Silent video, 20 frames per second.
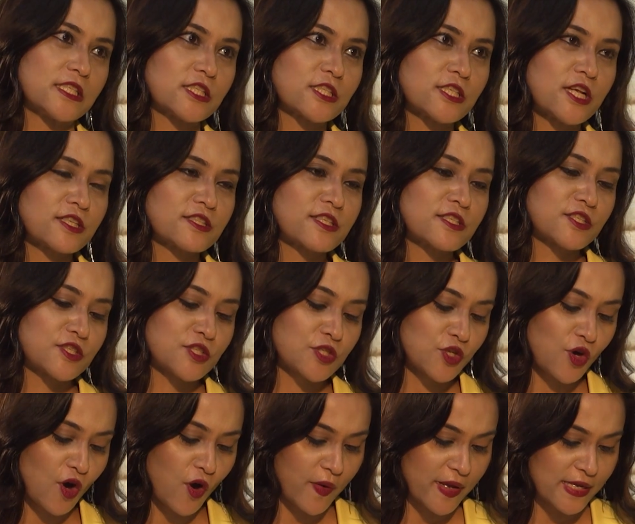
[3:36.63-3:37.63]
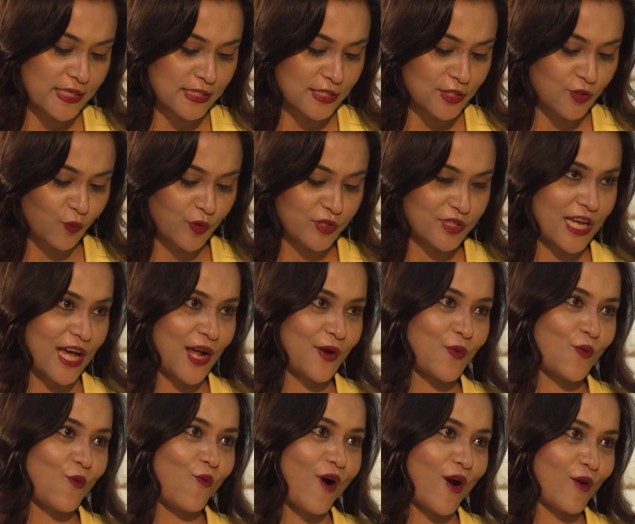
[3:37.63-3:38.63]
success stories which are
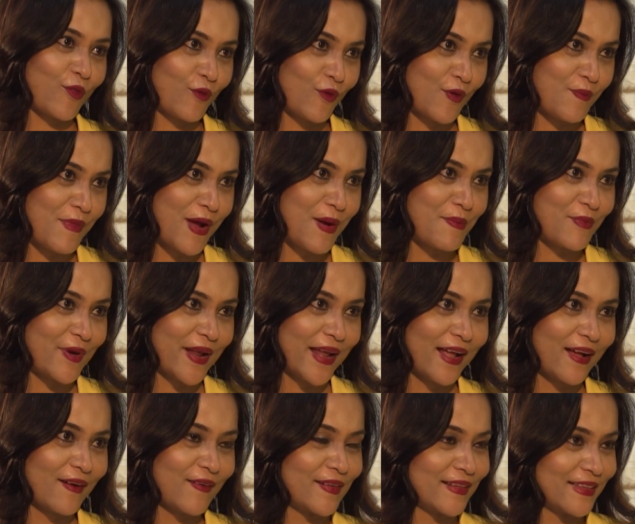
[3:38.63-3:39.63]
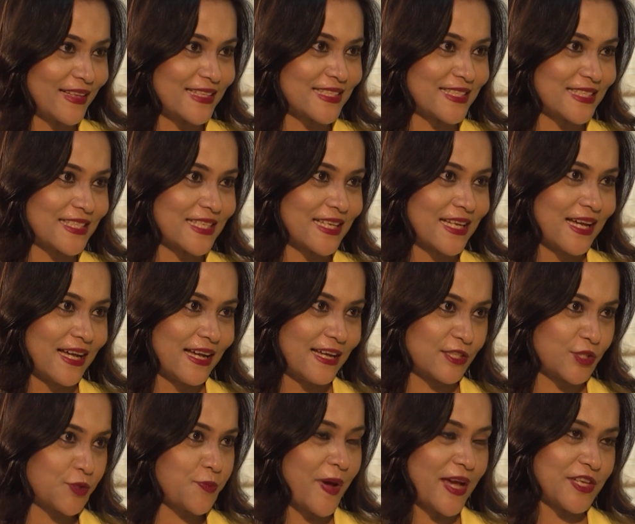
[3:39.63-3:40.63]
worth remembering on this
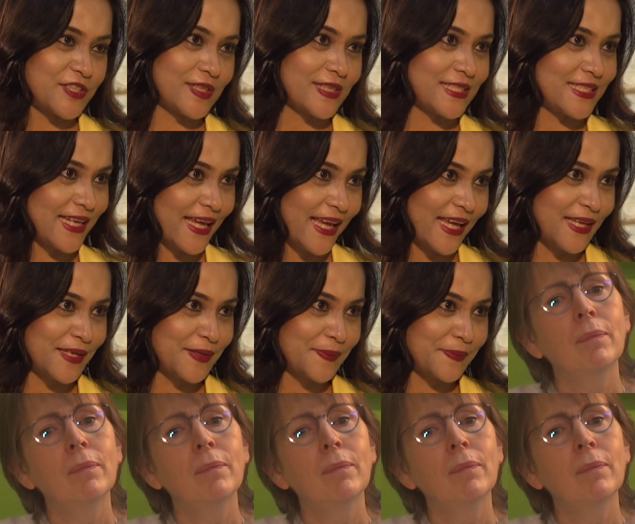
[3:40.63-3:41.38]
special day?